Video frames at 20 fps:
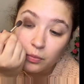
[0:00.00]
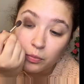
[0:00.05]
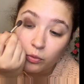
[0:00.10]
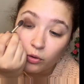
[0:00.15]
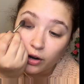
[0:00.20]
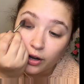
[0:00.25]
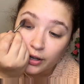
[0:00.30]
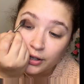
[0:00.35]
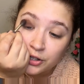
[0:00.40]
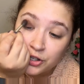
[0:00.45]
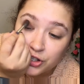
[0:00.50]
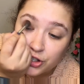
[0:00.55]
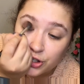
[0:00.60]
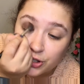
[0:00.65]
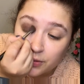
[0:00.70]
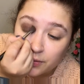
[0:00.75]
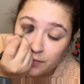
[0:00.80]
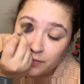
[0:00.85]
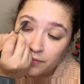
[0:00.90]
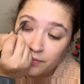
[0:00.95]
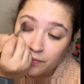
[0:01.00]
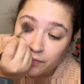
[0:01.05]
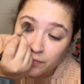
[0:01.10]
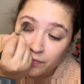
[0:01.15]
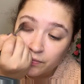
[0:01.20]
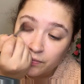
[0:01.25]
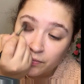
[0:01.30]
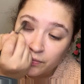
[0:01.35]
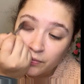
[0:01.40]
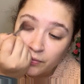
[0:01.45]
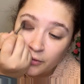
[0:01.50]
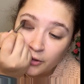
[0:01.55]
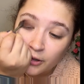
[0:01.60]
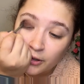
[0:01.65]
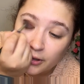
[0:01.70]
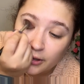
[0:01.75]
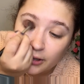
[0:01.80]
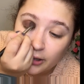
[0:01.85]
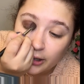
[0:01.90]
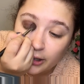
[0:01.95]
brush,
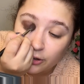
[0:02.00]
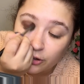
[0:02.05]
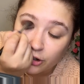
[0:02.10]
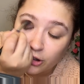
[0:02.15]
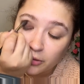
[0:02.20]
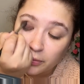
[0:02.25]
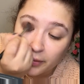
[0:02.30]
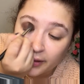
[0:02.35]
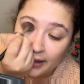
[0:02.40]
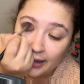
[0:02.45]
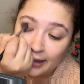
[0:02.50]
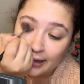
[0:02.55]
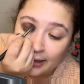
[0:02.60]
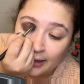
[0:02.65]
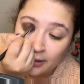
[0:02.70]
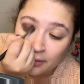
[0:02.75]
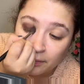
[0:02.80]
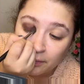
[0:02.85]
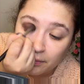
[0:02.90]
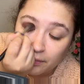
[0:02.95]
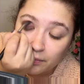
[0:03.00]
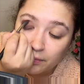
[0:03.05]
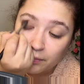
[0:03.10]
into the pan.